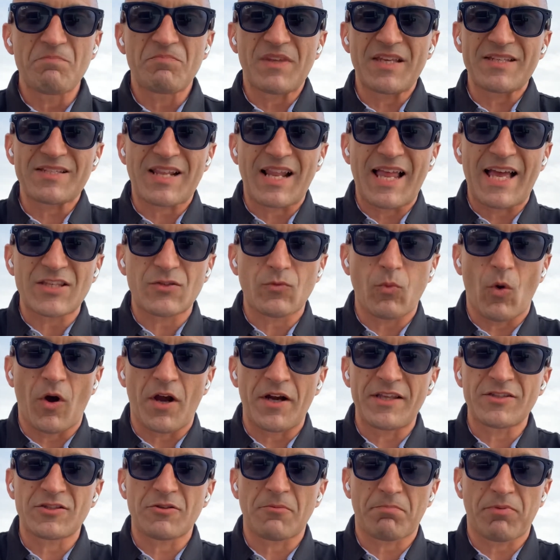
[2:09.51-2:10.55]
this last
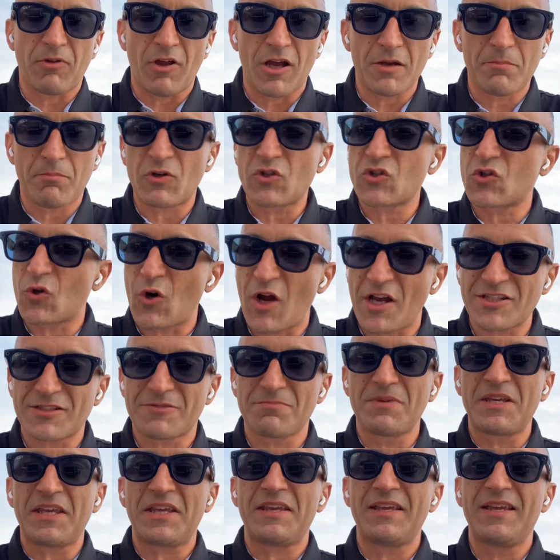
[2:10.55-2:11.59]
one is a plug but trust
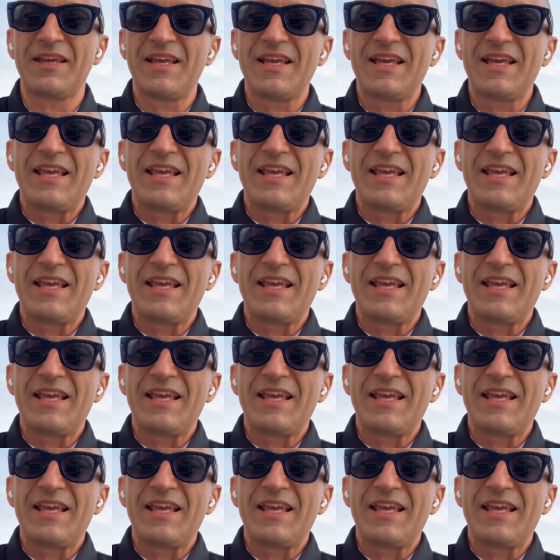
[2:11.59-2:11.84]
me